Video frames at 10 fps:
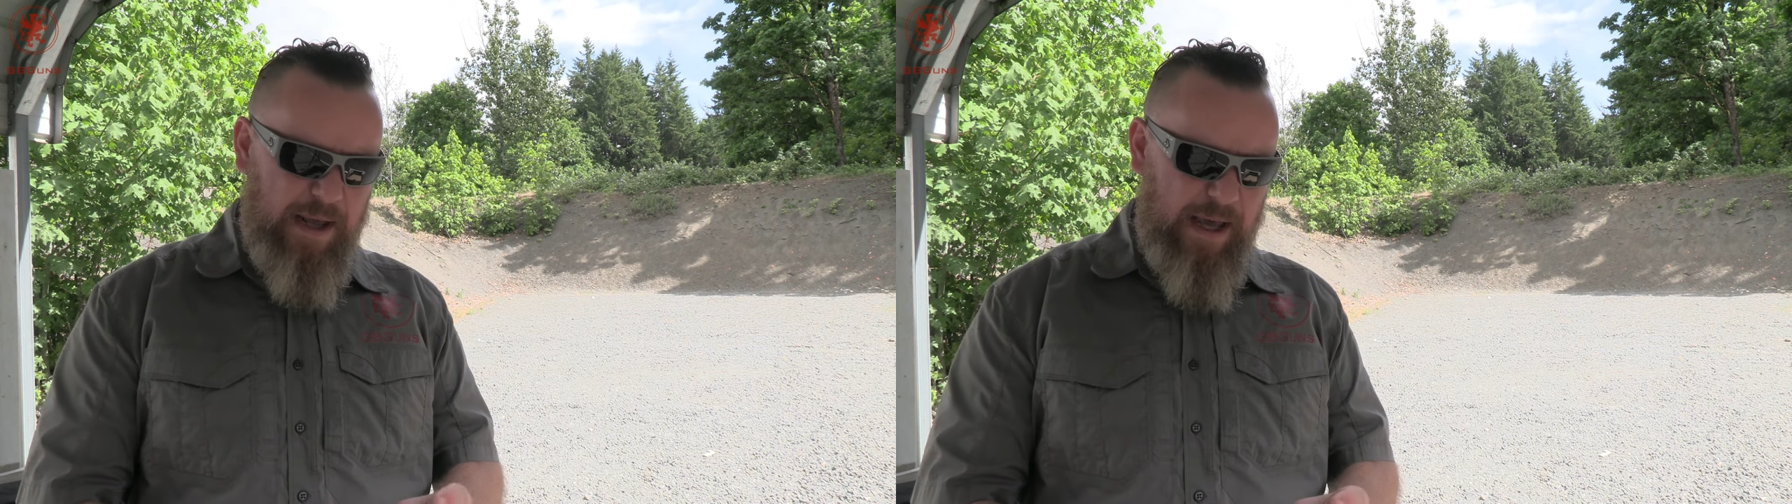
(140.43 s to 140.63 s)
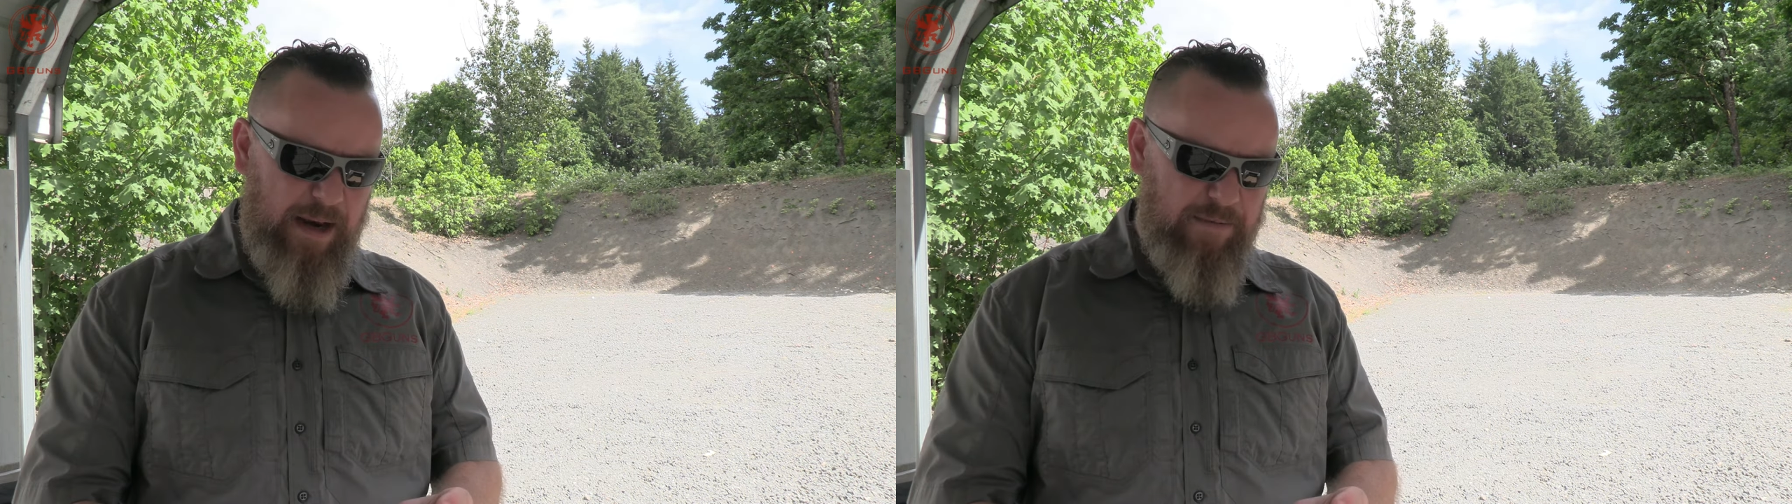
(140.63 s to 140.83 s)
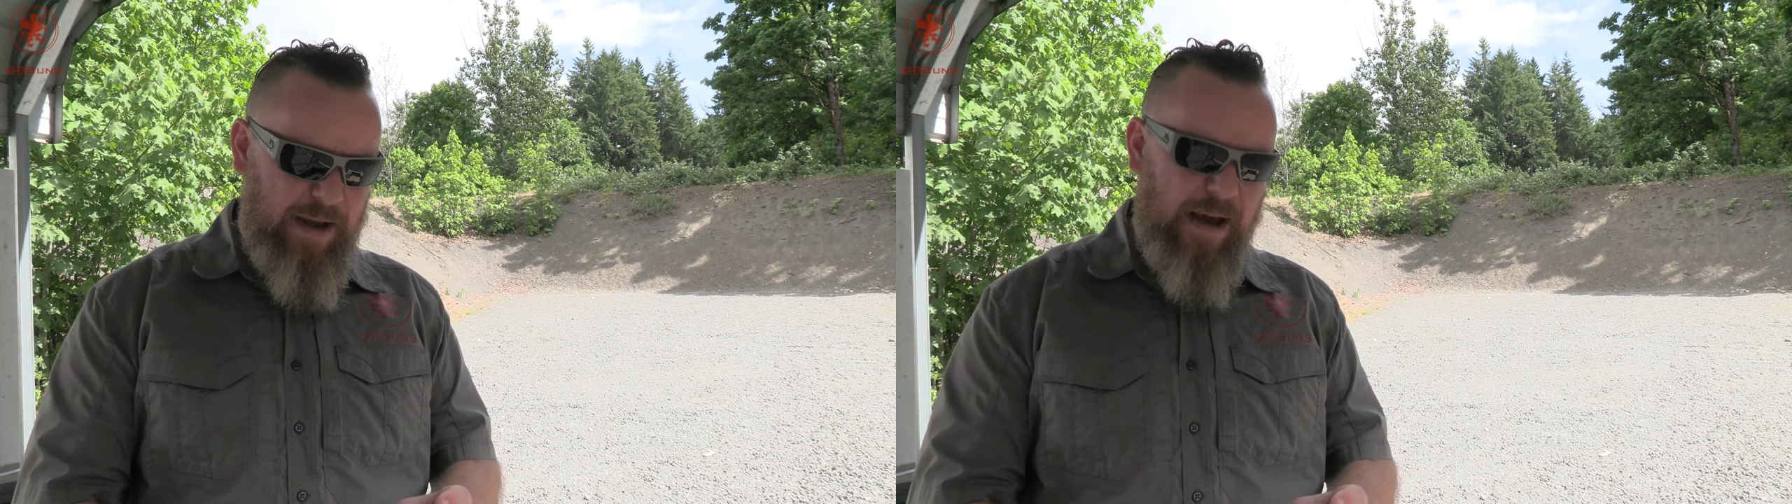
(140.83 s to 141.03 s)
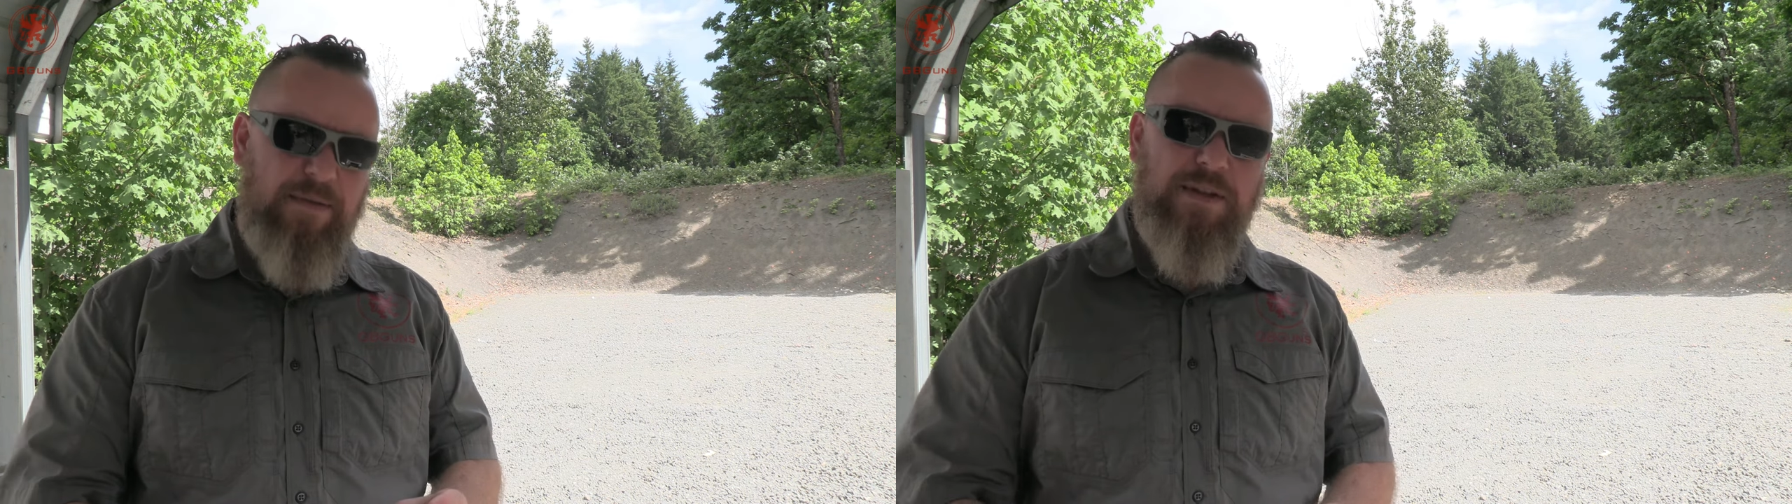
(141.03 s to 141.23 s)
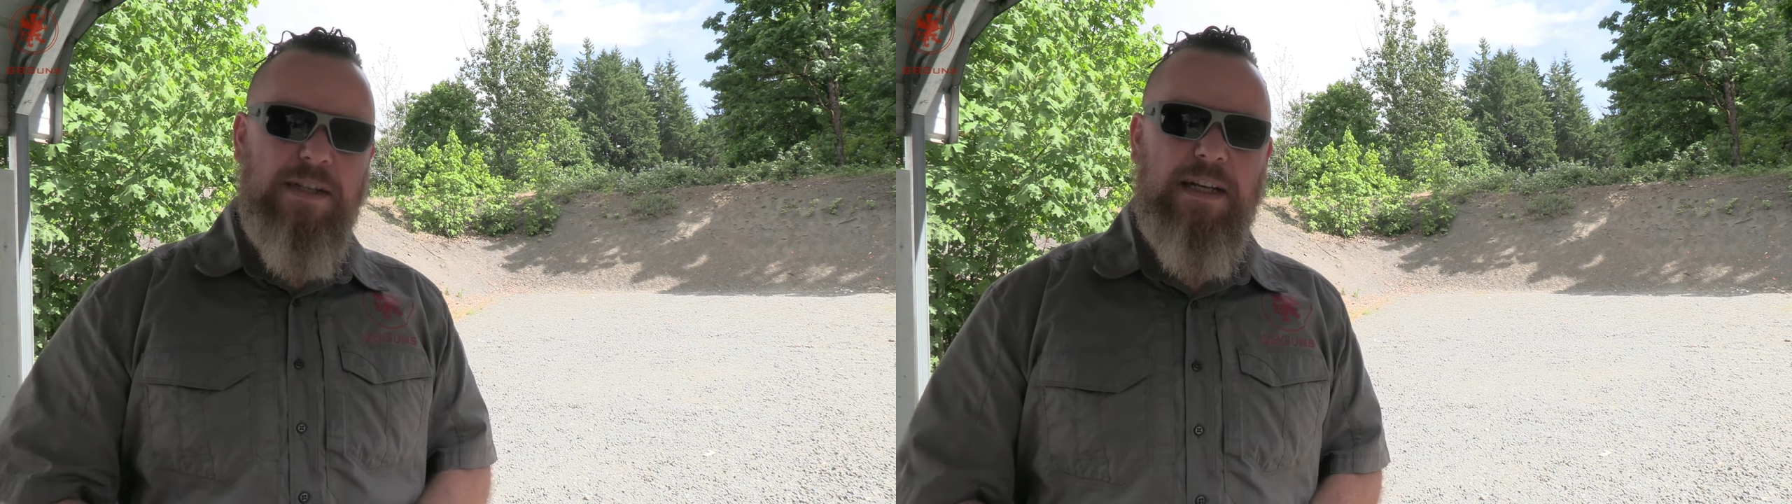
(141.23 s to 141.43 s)
and if you
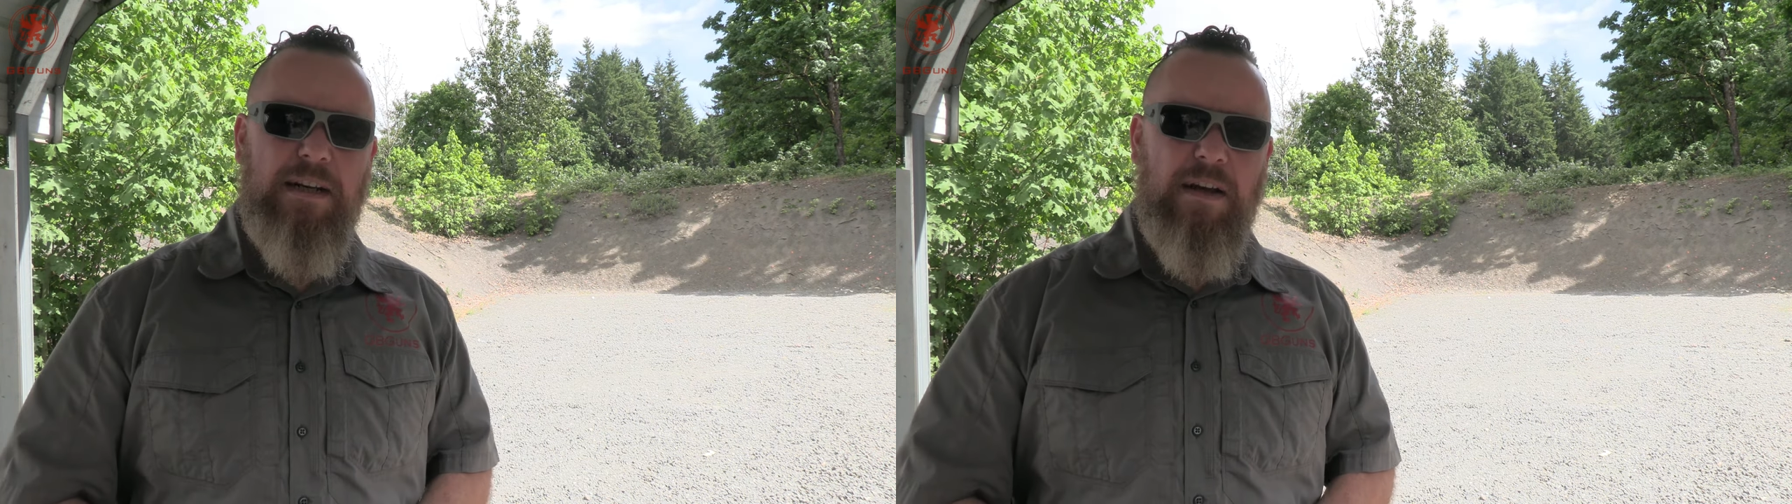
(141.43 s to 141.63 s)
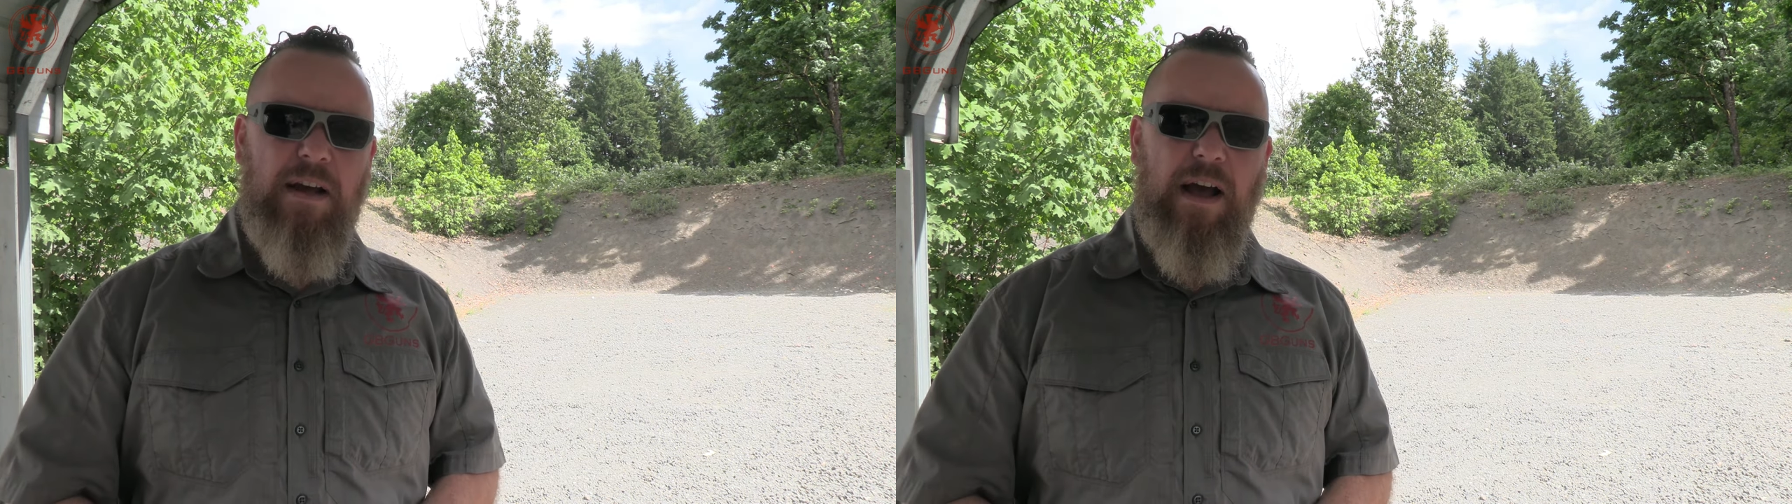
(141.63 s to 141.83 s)
haven't seen,